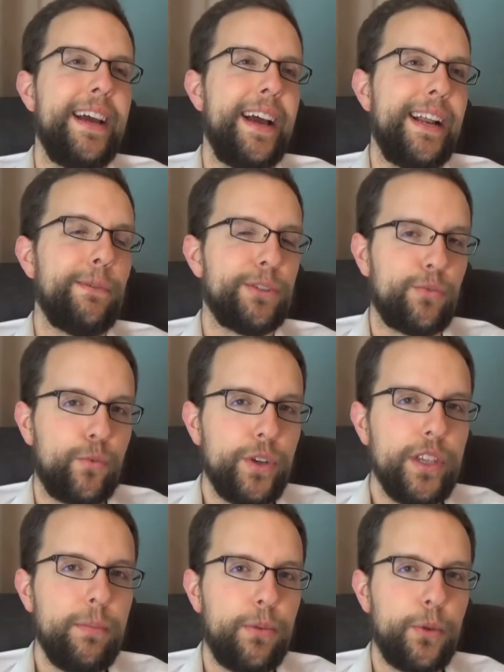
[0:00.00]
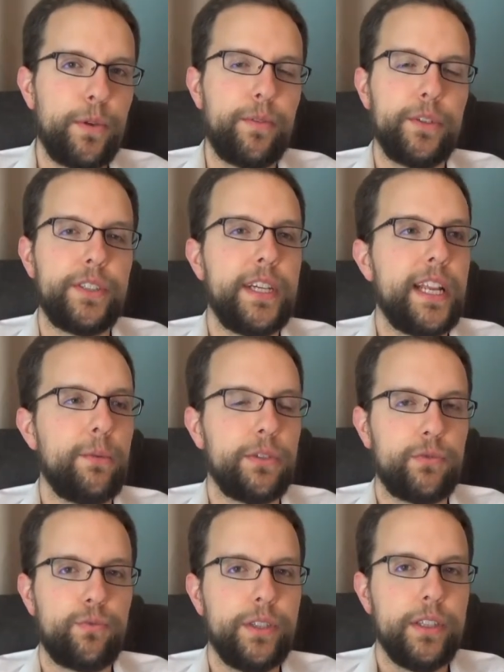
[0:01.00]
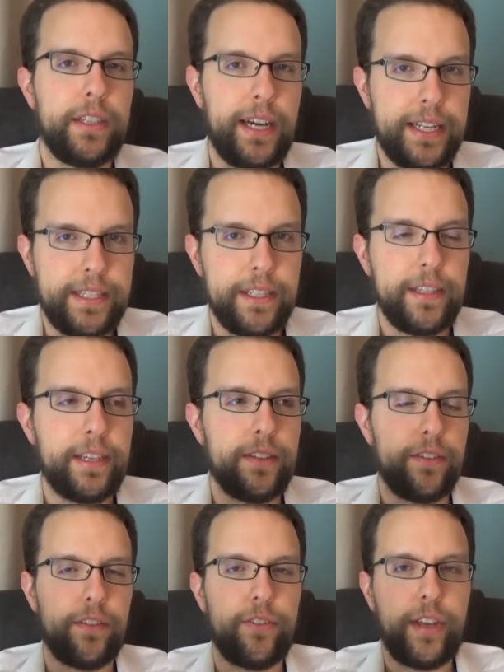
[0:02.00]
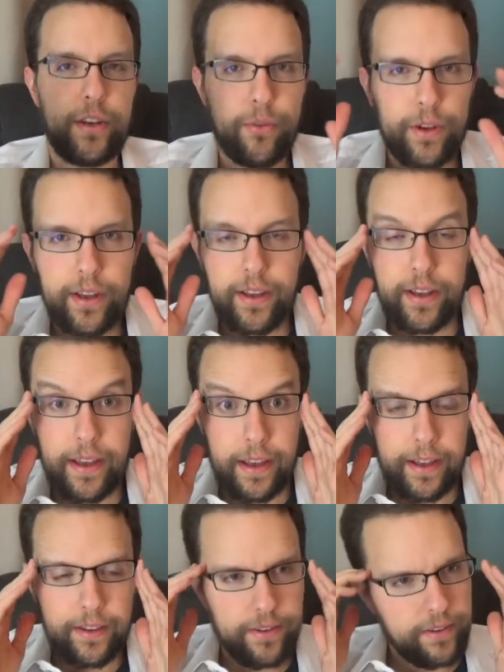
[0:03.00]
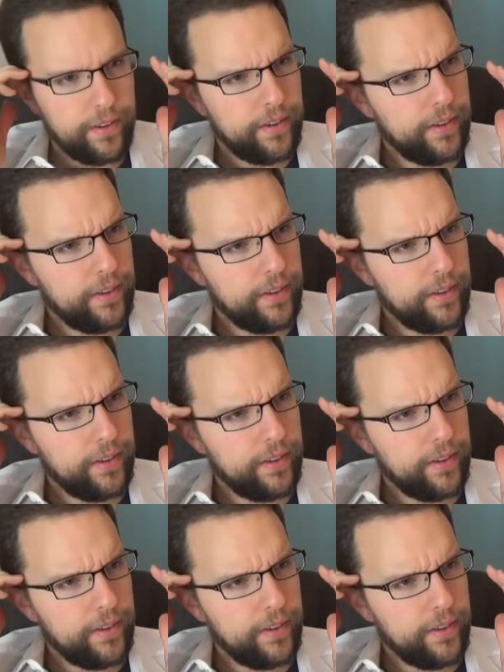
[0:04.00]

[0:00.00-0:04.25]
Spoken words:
And it was a really beautiful scene. It was really idyllic in the scenery, and